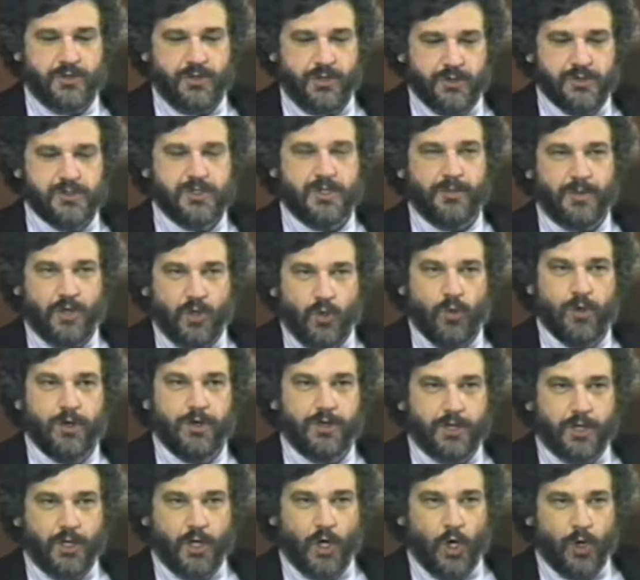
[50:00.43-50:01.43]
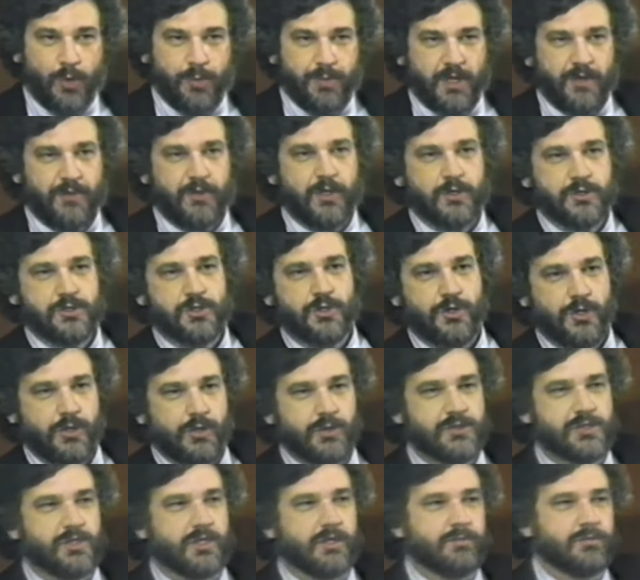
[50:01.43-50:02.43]
who use them in order to cope and those who
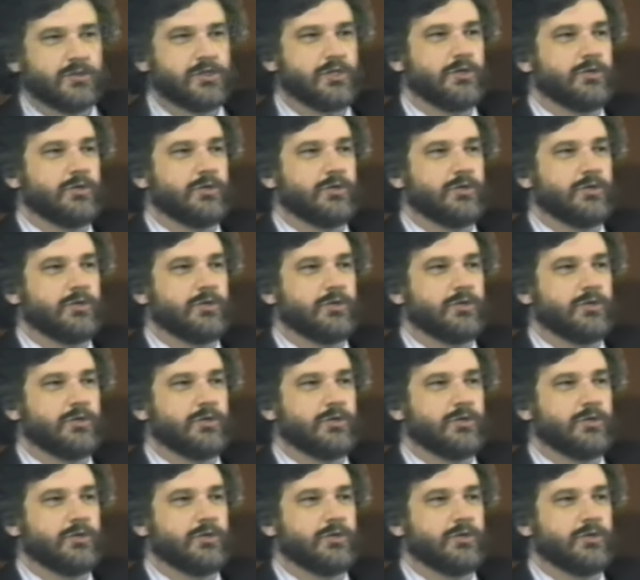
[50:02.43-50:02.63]
use them